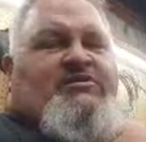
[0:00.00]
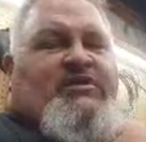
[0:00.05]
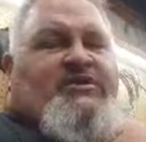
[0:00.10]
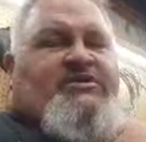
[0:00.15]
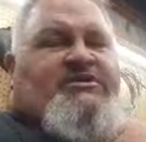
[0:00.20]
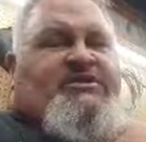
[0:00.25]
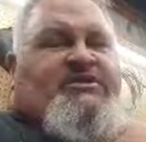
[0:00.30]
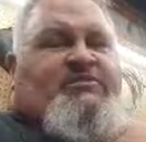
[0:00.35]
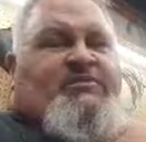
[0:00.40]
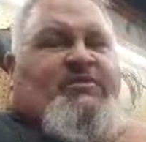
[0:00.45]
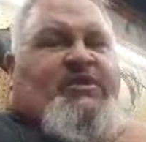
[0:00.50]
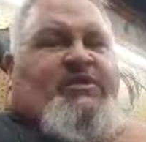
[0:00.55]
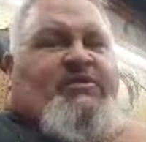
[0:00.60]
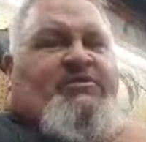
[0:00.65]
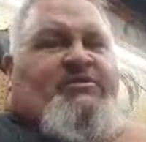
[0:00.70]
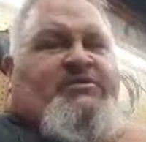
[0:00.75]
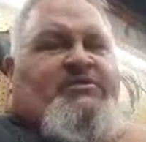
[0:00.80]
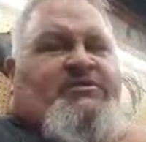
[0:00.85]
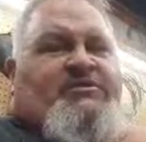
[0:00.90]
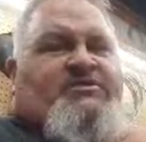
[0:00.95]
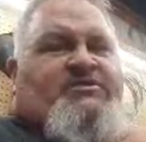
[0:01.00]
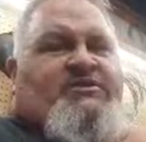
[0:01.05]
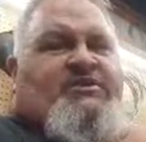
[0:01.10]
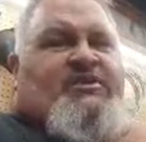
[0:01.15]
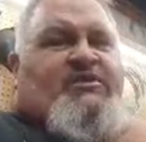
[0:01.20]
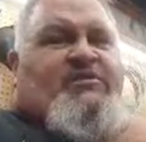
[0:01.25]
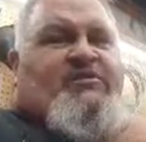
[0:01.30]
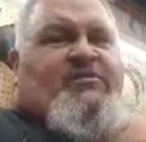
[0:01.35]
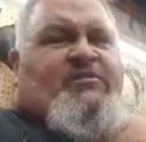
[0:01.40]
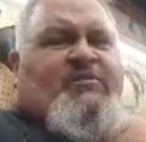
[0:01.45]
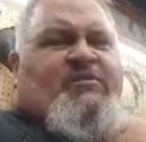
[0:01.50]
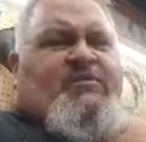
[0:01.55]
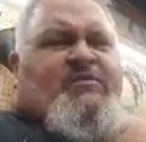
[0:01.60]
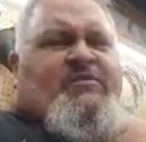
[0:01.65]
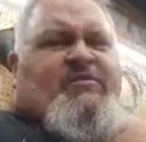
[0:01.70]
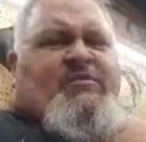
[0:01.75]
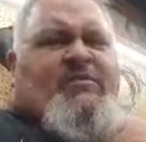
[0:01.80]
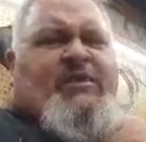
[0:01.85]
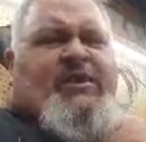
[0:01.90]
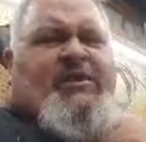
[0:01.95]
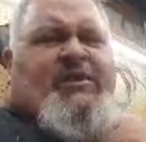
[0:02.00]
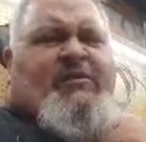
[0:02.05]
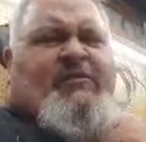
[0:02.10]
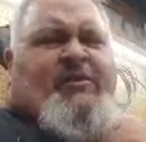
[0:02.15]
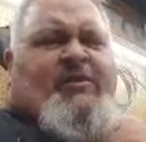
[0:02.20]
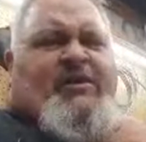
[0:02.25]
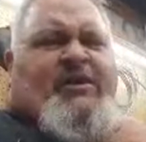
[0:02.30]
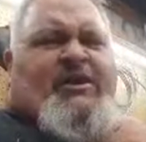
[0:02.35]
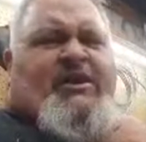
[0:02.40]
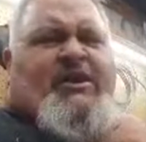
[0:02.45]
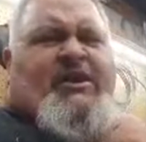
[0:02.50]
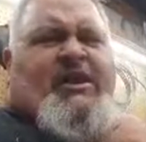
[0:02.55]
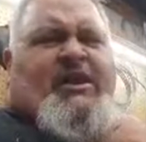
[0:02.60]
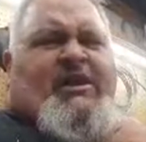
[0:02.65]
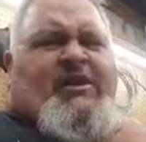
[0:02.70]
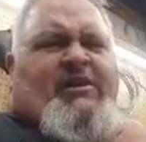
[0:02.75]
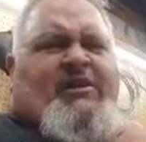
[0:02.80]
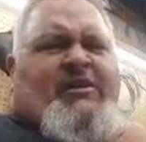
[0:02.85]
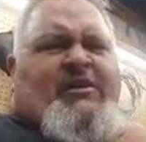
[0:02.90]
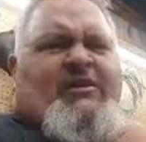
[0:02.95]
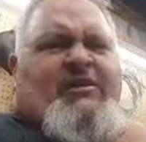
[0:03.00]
I said, well, just whenever, get it out.